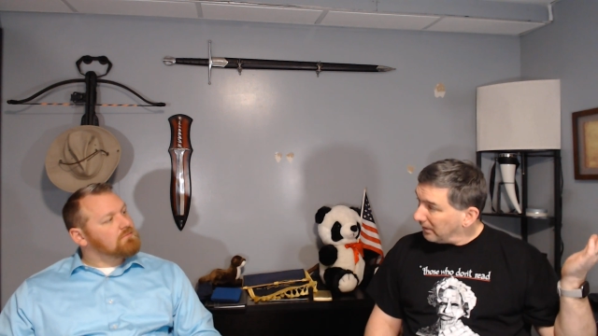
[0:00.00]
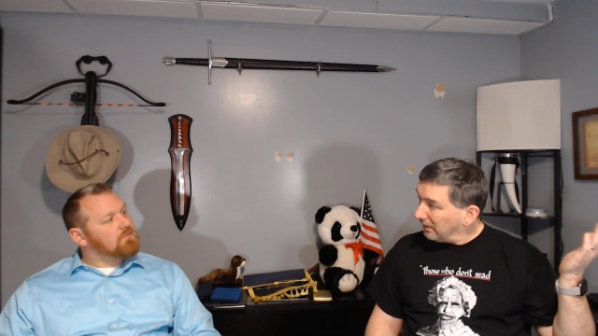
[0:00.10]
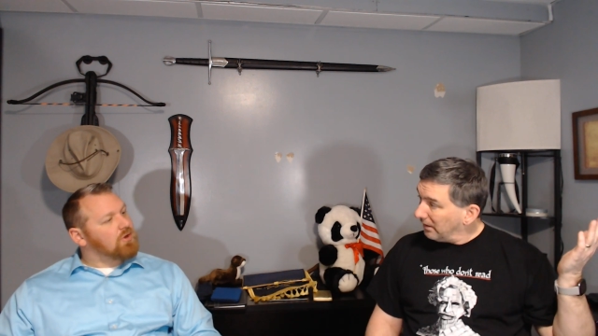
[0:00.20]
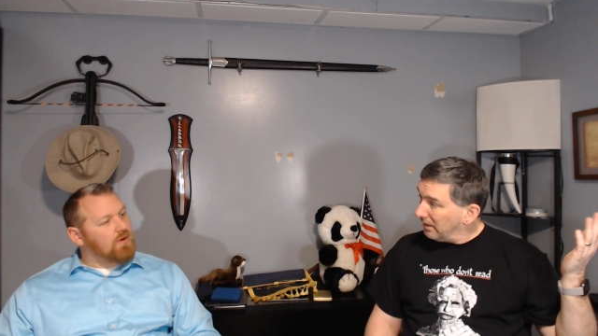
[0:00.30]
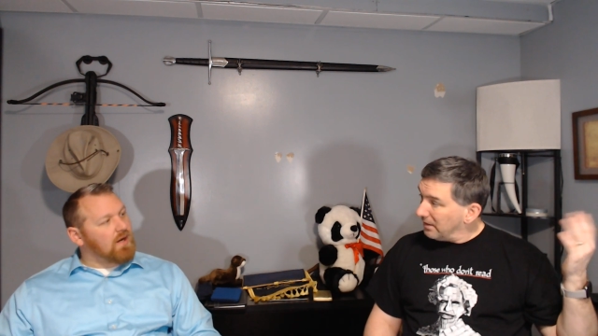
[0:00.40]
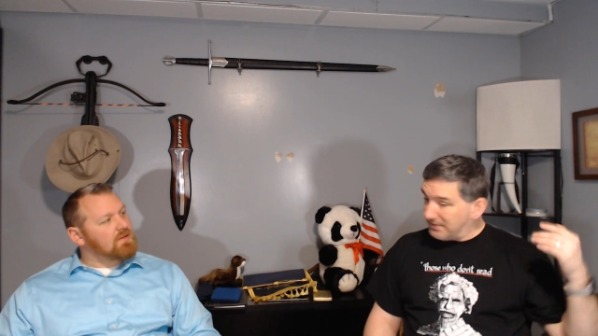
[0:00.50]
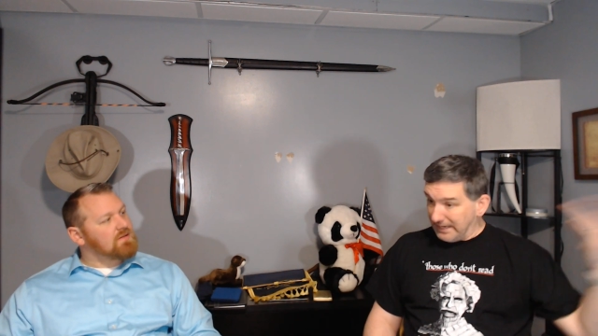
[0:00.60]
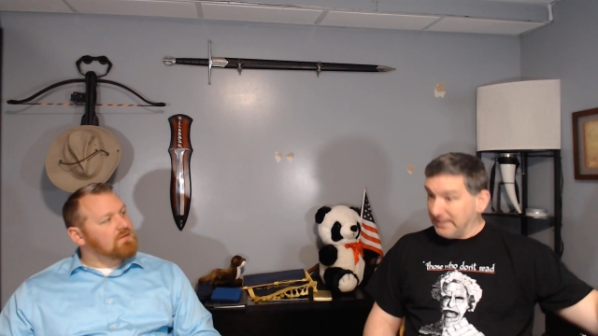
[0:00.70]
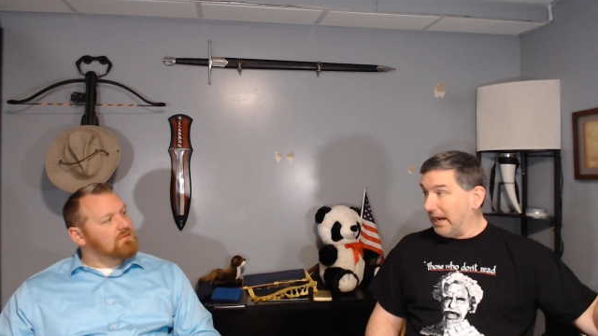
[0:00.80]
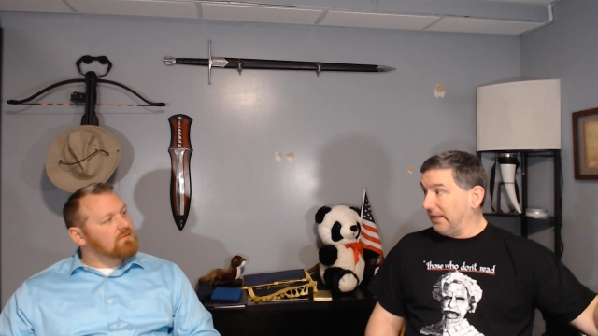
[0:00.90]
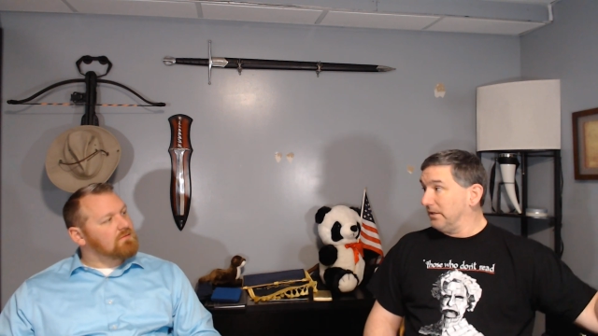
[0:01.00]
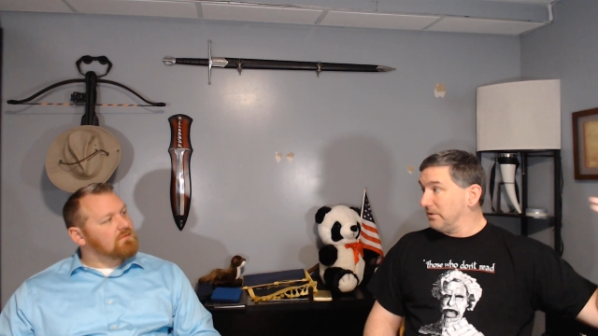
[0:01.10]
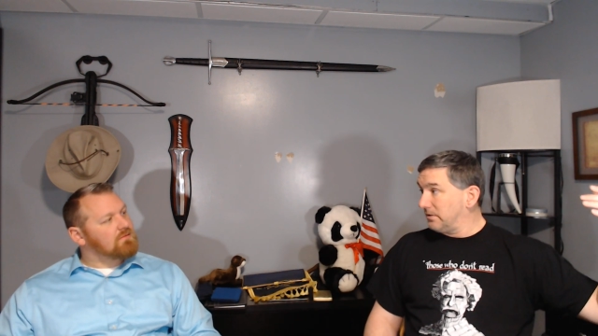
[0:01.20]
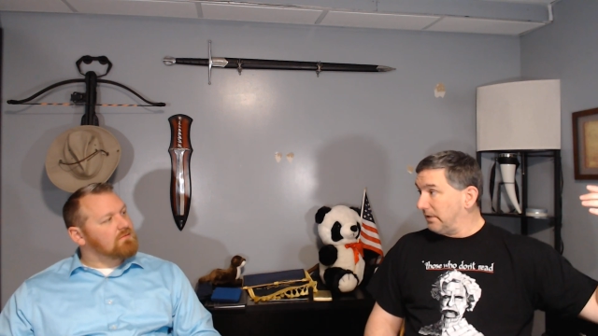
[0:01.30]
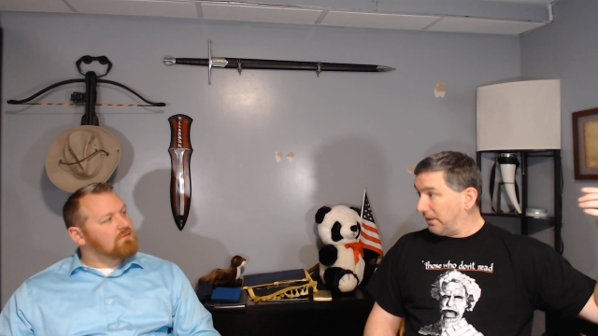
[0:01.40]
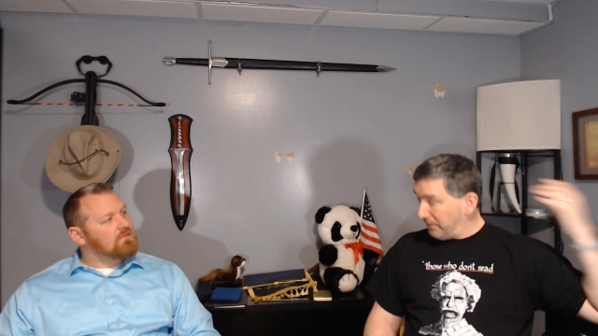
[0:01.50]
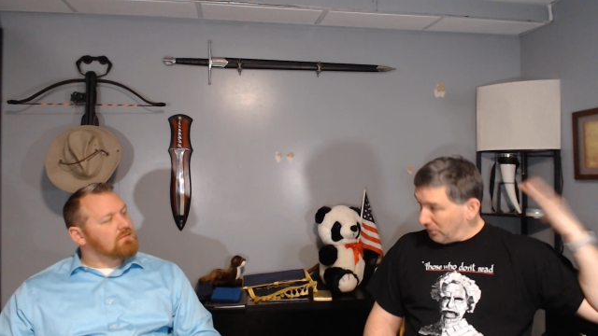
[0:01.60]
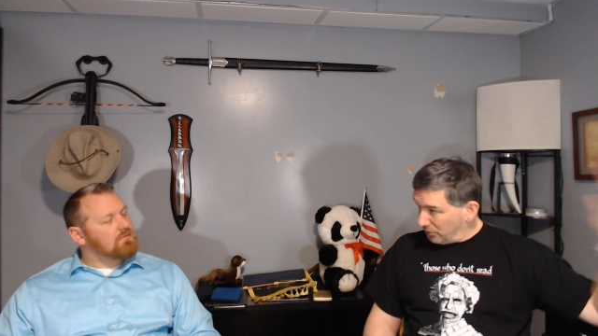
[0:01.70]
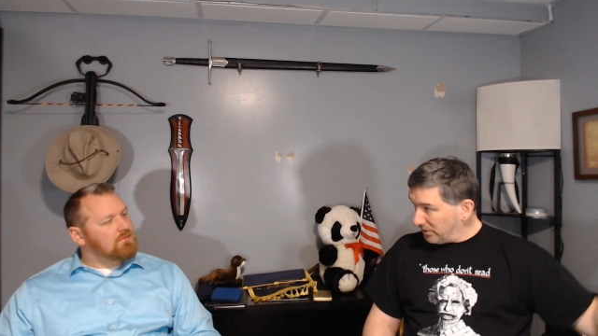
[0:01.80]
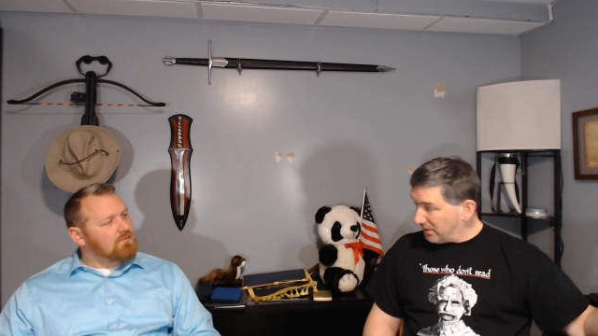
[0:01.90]
Speaker 1: Correct. Take an island that can be
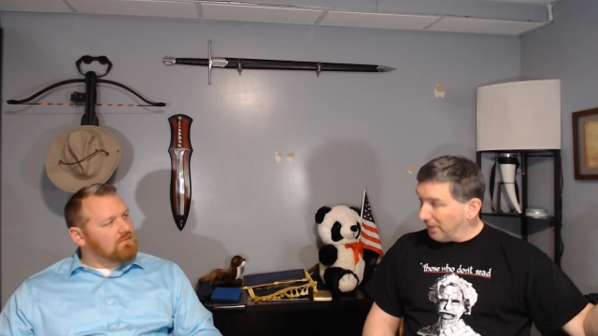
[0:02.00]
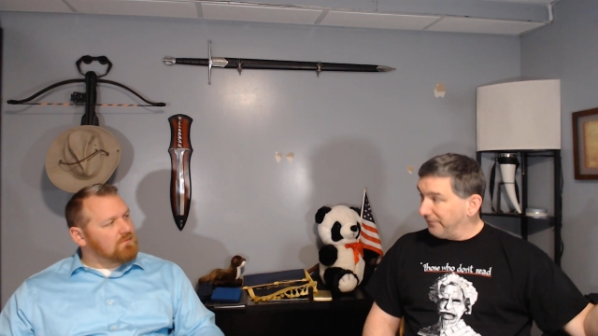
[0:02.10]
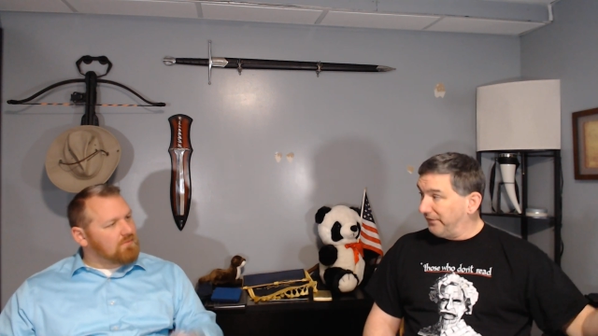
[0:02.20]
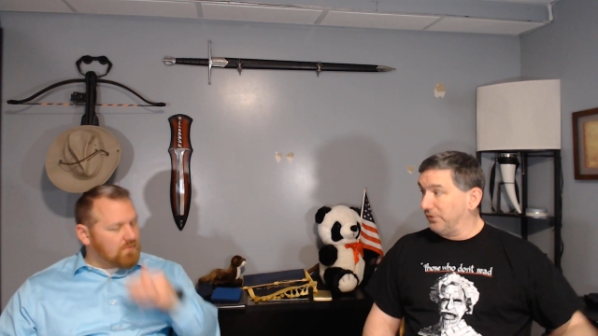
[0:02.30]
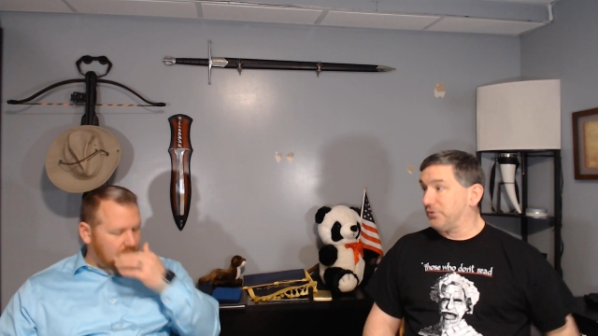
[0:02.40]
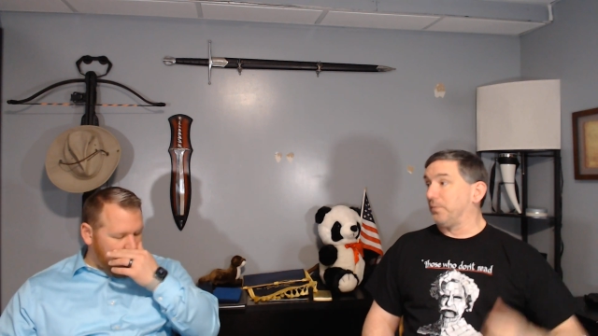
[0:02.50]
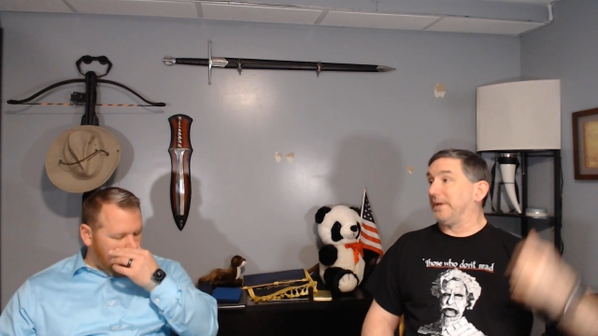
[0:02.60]
used as an airfield, so yep.